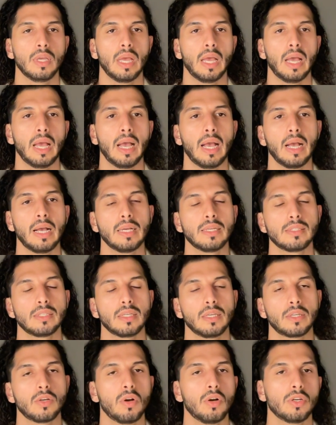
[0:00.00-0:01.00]
has
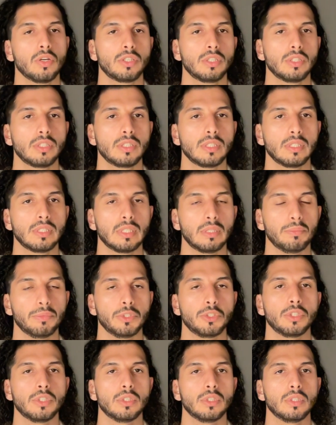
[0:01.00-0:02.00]
a consciousness
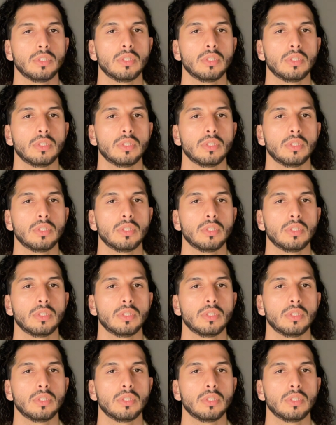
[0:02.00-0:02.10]
emission,